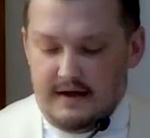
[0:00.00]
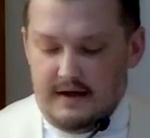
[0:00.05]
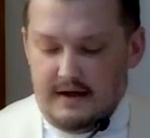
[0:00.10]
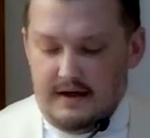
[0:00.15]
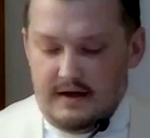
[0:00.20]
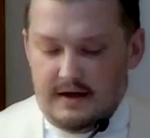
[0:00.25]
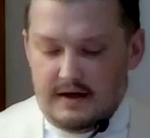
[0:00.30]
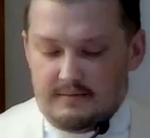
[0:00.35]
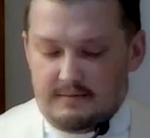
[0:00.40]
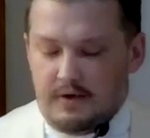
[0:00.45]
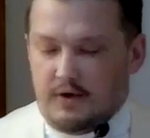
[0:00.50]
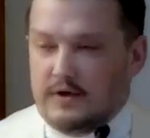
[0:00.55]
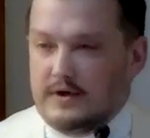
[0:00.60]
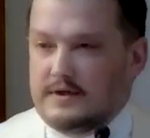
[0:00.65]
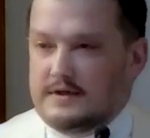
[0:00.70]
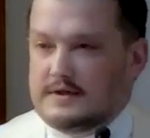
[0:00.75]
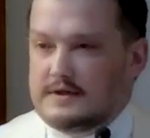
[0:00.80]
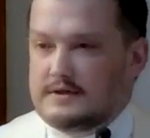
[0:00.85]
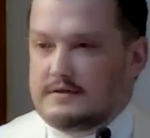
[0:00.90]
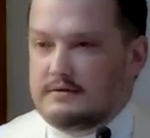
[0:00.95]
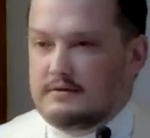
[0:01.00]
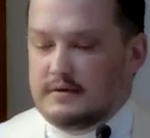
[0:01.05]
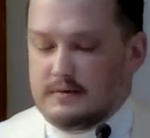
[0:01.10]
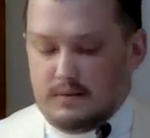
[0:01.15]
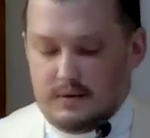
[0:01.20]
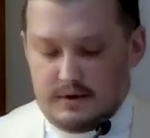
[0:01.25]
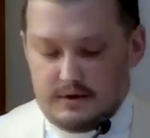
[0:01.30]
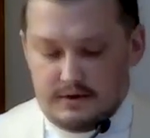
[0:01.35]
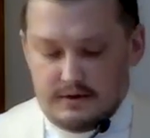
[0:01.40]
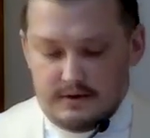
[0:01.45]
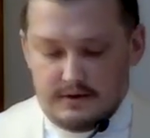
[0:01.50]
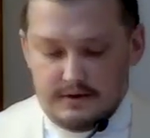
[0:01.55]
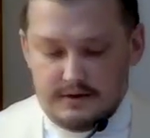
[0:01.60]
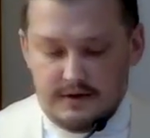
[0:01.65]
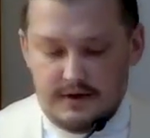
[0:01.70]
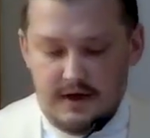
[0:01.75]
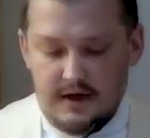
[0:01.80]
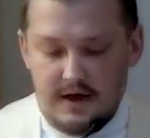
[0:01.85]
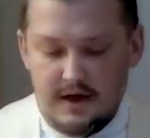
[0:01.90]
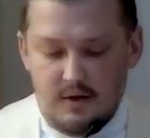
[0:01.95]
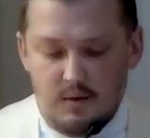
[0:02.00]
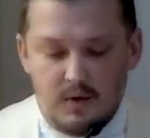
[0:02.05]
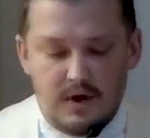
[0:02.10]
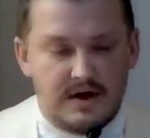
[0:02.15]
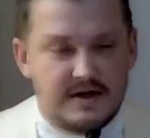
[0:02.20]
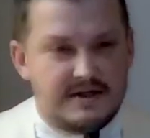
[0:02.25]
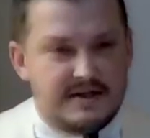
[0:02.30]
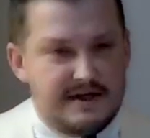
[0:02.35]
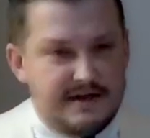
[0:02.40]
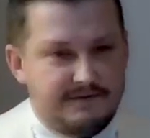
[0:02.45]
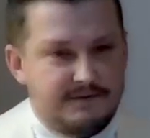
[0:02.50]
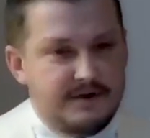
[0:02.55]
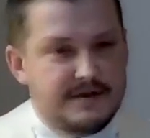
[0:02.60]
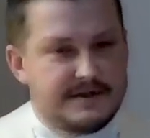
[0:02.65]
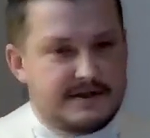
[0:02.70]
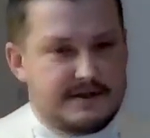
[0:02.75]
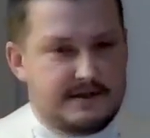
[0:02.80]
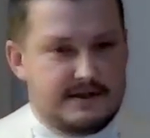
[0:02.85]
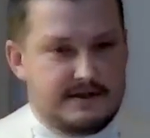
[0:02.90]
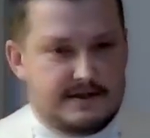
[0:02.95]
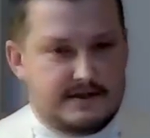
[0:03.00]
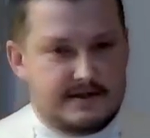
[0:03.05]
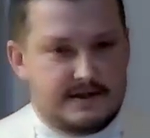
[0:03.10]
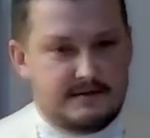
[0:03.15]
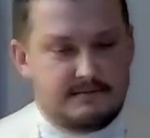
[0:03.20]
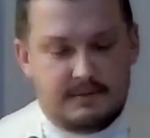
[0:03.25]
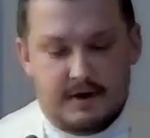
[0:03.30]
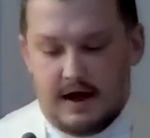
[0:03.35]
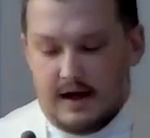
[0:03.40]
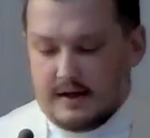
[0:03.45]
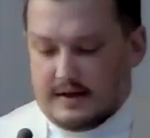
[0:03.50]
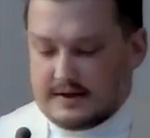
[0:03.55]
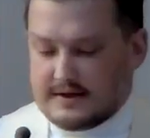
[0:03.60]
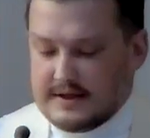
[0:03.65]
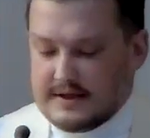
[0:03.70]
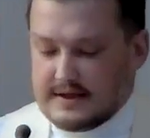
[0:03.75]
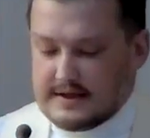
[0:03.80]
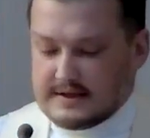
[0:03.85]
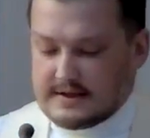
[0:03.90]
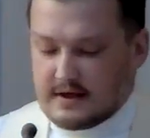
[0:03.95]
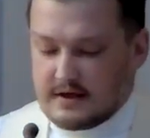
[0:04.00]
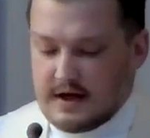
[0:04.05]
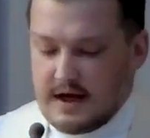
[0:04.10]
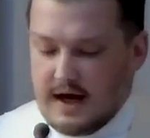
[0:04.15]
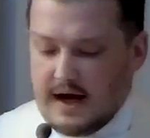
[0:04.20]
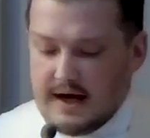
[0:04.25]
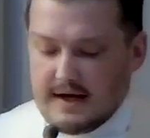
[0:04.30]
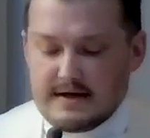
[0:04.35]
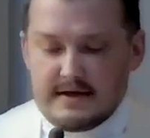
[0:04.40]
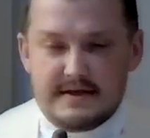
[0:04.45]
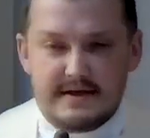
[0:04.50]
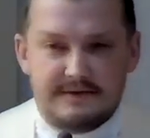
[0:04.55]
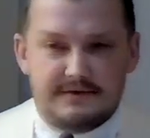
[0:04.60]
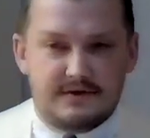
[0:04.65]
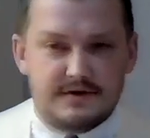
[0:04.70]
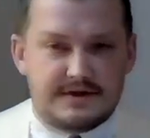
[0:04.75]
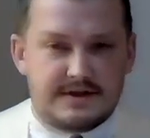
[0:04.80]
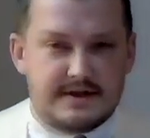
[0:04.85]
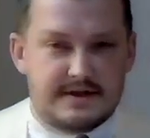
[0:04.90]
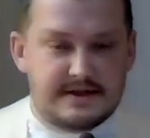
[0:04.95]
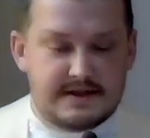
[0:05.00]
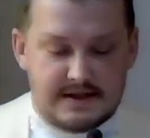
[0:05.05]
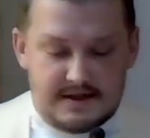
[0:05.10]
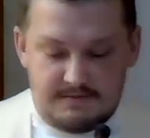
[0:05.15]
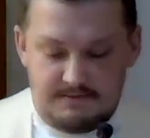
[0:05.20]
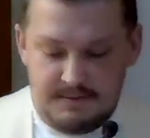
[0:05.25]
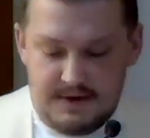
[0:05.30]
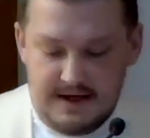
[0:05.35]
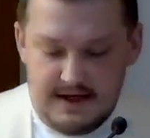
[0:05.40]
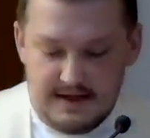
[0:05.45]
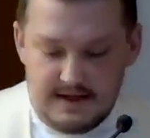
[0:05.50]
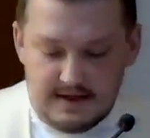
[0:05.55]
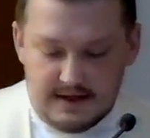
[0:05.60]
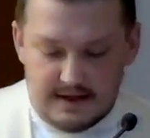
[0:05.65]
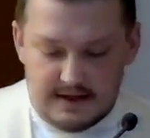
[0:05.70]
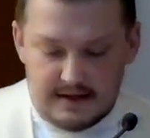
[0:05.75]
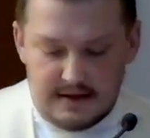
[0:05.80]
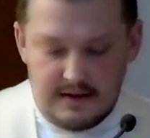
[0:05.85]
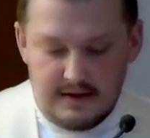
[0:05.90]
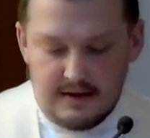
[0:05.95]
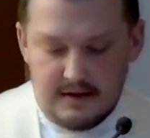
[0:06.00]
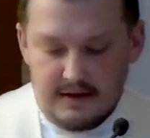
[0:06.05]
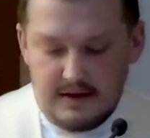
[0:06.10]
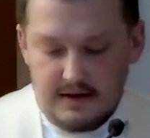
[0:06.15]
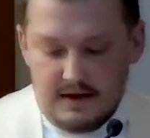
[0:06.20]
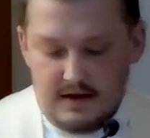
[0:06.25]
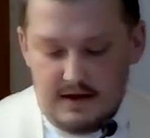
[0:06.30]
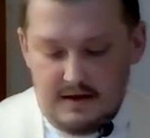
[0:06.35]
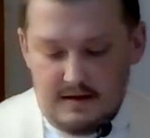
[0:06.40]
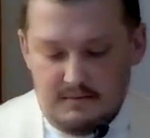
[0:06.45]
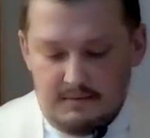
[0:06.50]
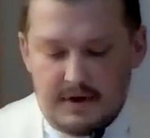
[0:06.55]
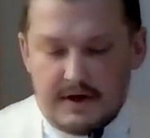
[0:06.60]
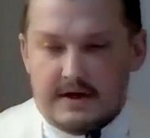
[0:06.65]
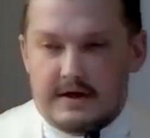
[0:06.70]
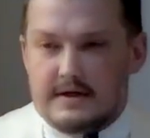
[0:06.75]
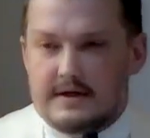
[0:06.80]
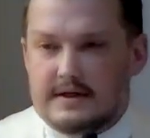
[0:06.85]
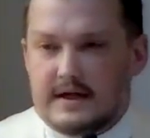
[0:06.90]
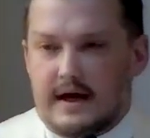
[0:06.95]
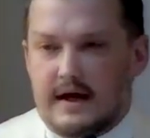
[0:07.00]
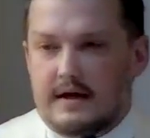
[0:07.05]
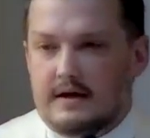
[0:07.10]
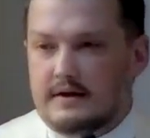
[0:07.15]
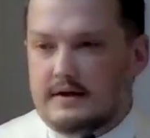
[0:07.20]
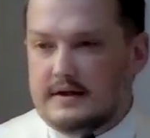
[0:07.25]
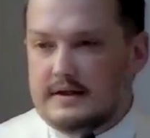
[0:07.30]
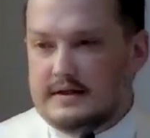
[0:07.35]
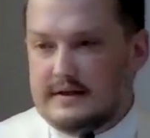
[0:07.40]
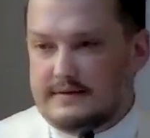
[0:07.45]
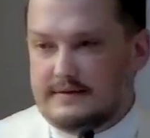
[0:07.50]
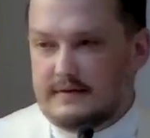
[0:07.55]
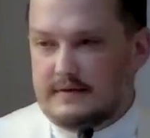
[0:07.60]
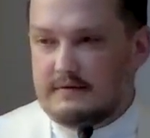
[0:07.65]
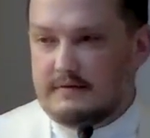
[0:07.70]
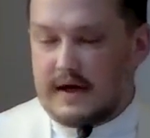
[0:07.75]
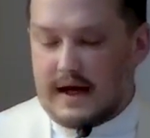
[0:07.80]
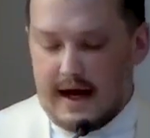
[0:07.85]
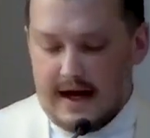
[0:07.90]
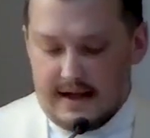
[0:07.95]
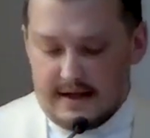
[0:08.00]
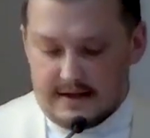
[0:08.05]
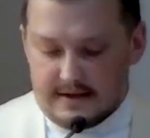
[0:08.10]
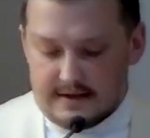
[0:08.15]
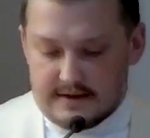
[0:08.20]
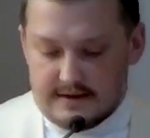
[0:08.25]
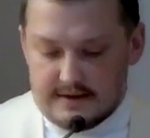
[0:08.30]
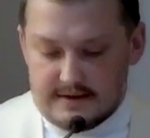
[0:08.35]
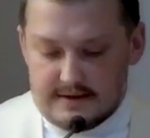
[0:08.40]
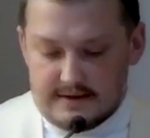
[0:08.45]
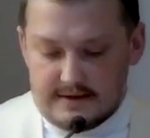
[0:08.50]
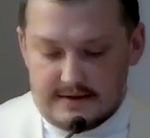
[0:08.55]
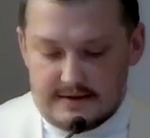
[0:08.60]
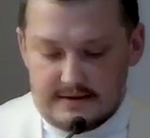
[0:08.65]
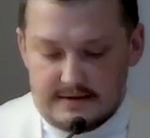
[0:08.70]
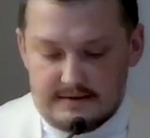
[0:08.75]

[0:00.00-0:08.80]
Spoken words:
and points to a world where differences in politics are not differences in opinion, but entirely different realities.